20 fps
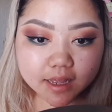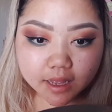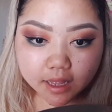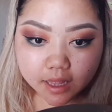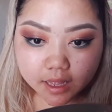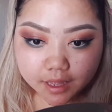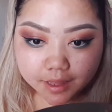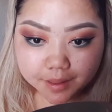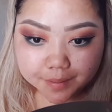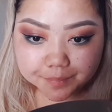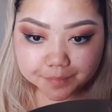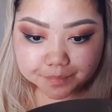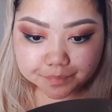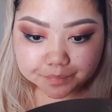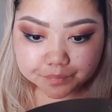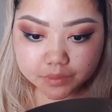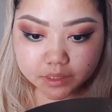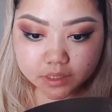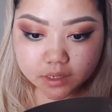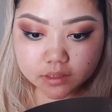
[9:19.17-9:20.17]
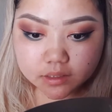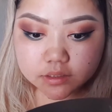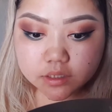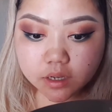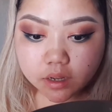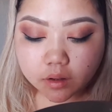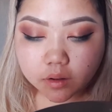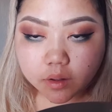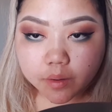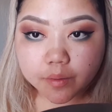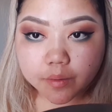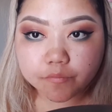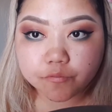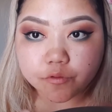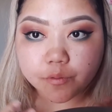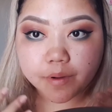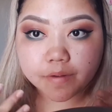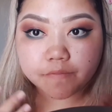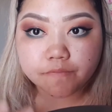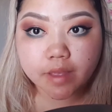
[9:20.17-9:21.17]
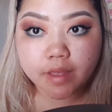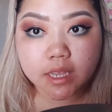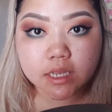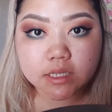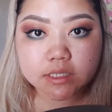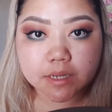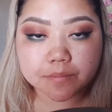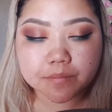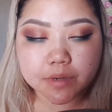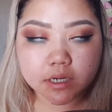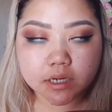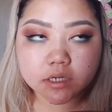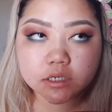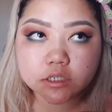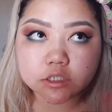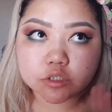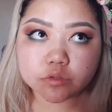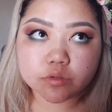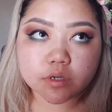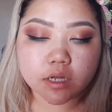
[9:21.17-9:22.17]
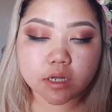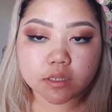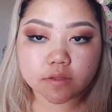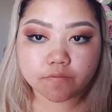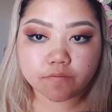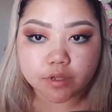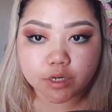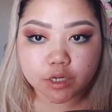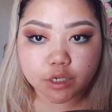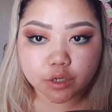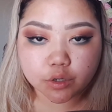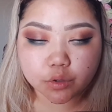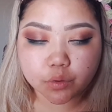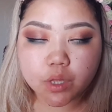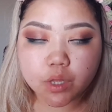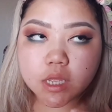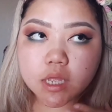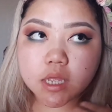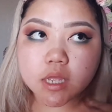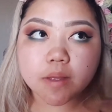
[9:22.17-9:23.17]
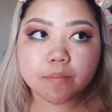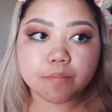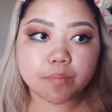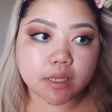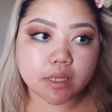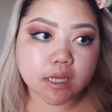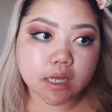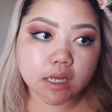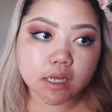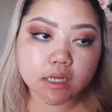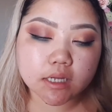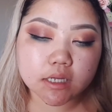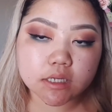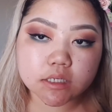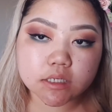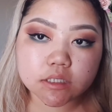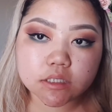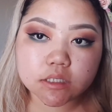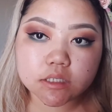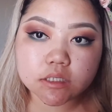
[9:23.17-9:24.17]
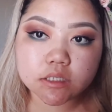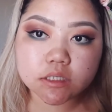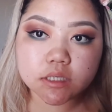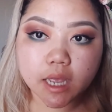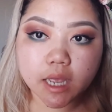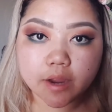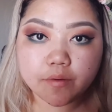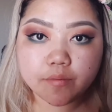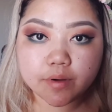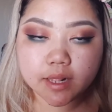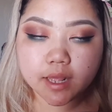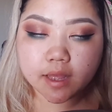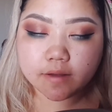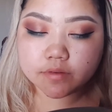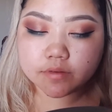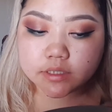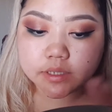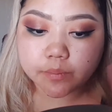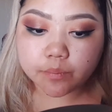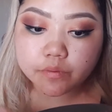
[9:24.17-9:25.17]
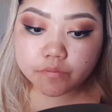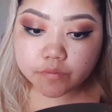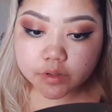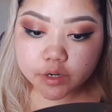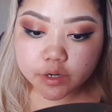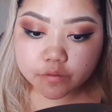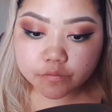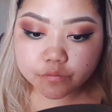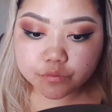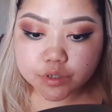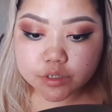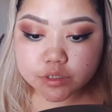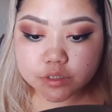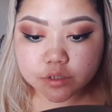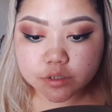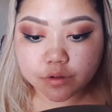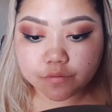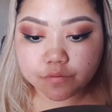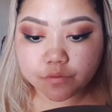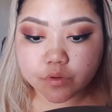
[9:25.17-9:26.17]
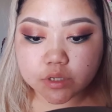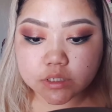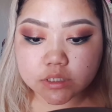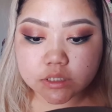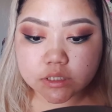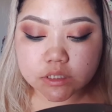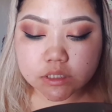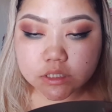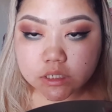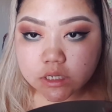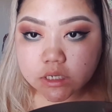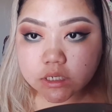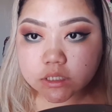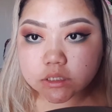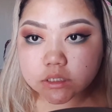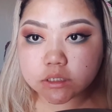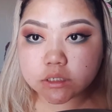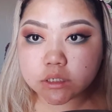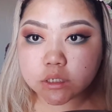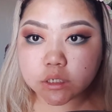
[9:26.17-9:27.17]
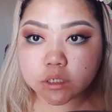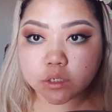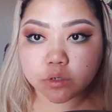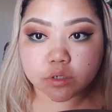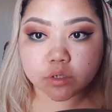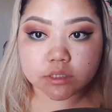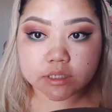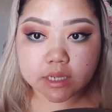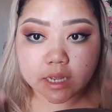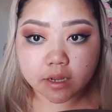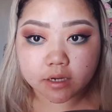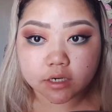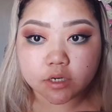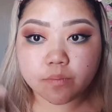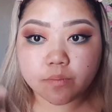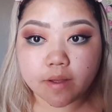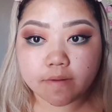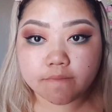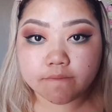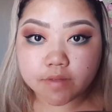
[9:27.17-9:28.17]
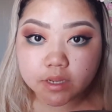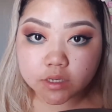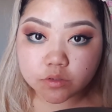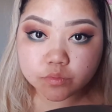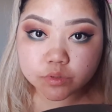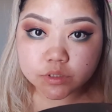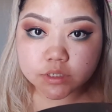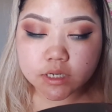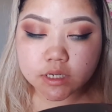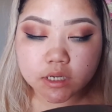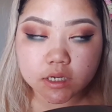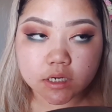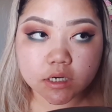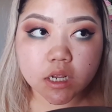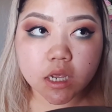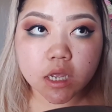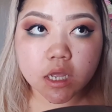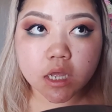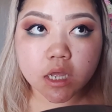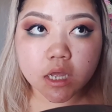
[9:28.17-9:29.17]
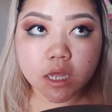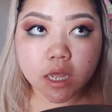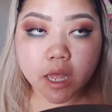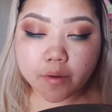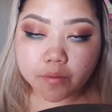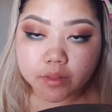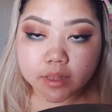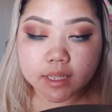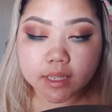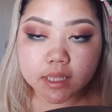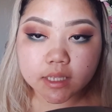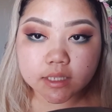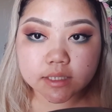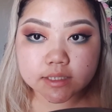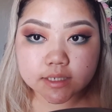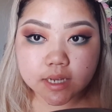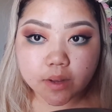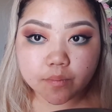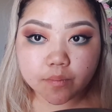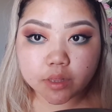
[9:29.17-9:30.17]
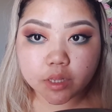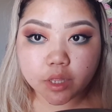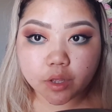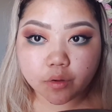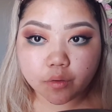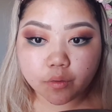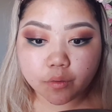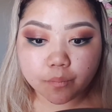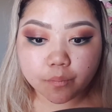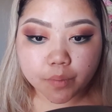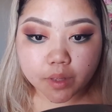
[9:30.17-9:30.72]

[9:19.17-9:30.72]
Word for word: Um, so for my face, I'm not going to do it on the video because I already have a separate video for it. So if you want to see it or see how I do my face routine, I will link it down below.